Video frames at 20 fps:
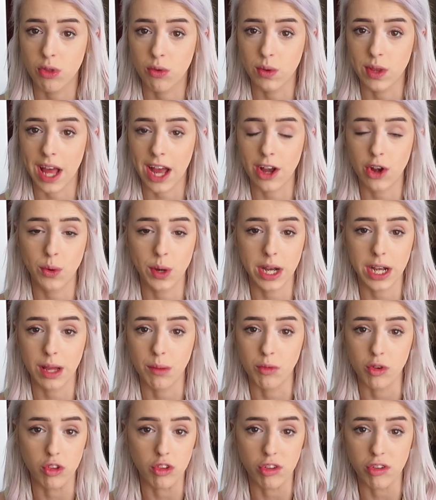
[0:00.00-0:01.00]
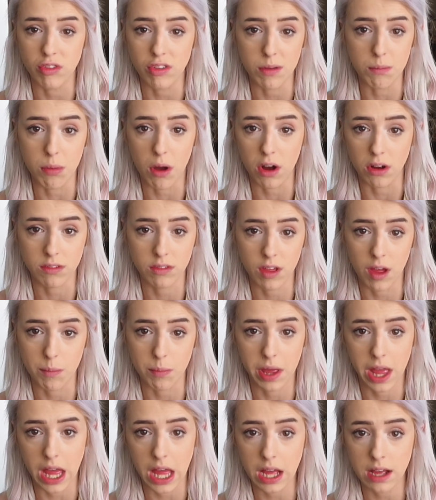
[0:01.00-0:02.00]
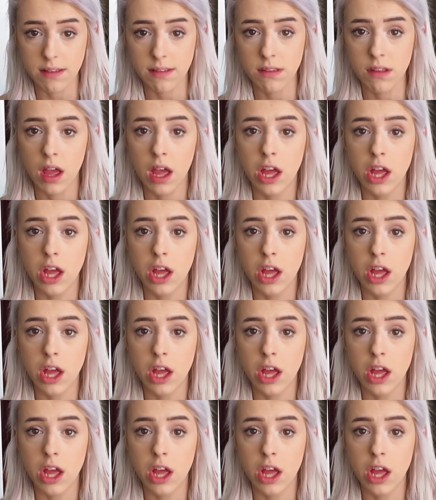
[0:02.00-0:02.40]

through that quick and just using box cupcakes.